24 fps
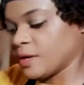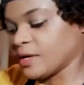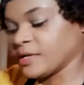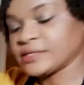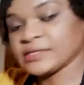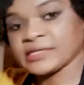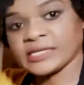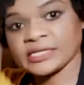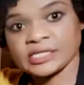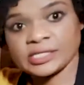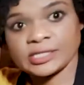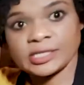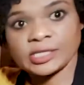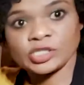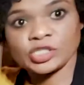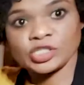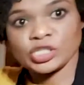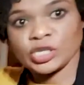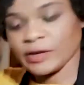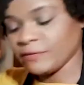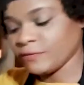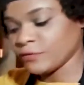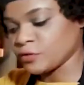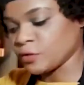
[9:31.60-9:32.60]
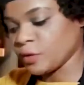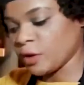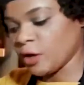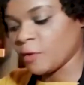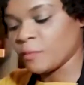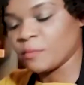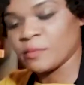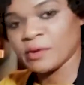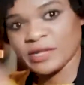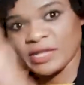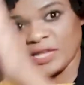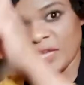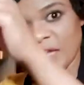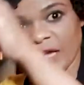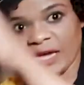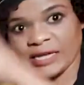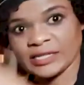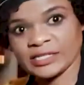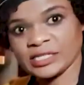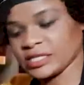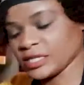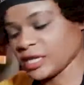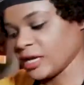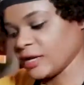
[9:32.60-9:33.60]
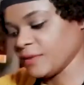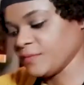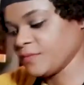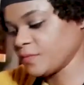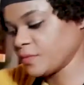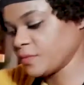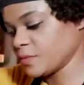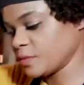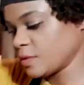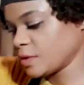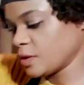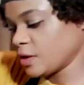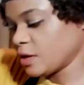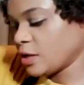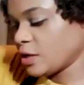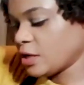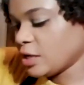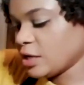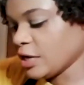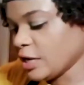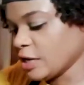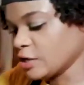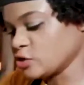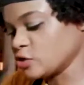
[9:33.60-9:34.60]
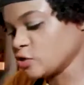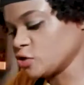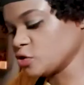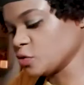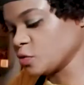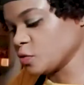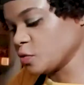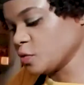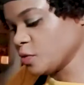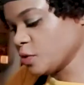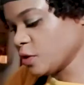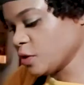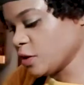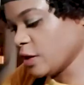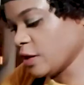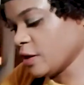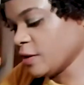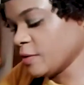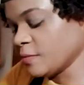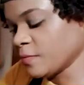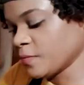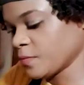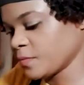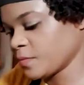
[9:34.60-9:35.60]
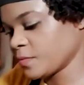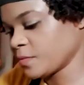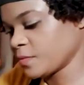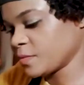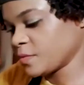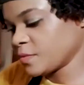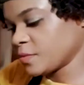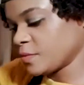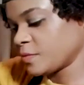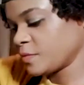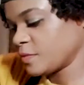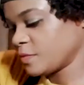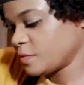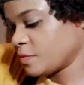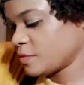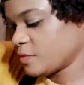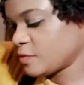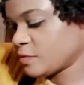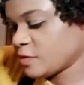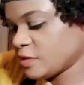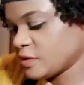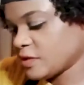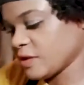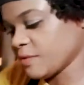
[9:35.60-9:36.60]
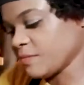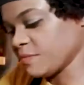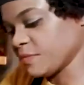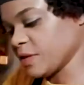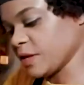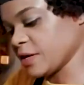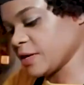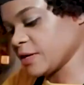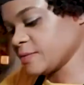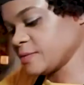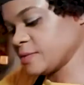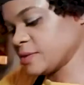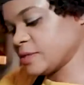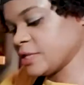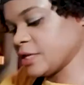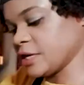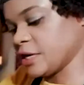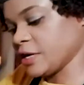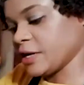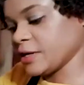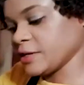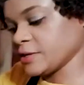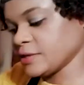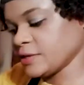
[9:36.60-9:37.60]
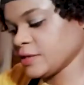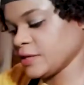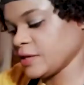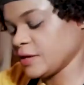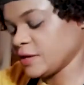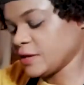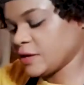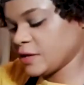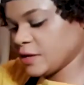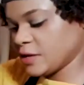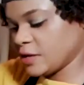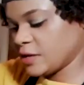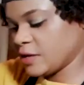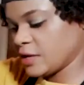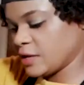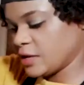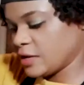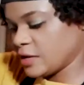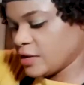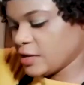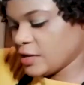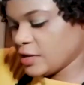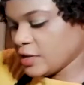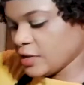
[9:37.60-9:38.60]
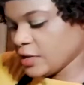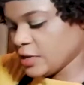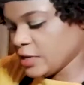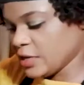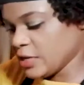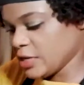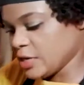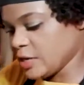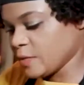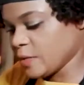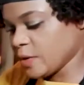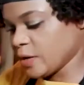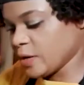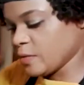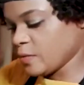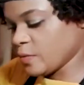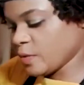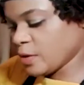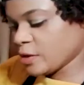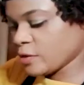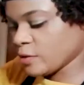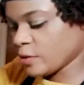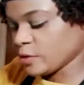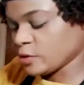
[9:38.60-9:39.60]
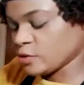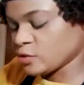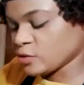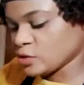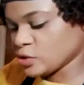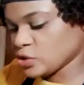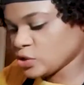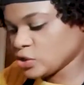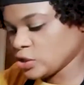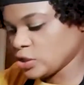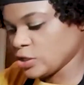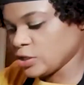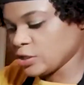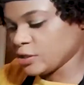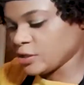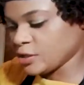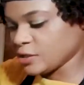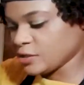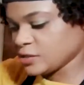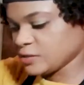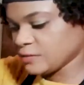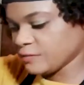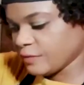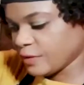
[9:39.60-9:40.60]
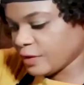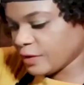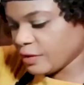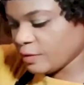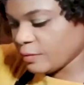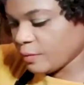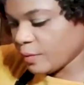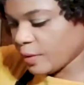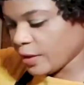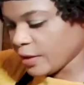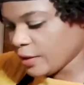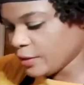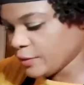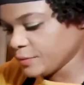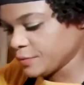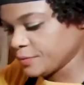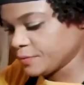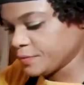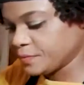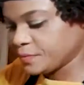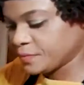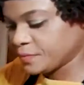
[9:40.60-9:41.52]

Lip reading: assistant chef to help, but he had to do something upstairs. Anyway, we're going to stir this very well.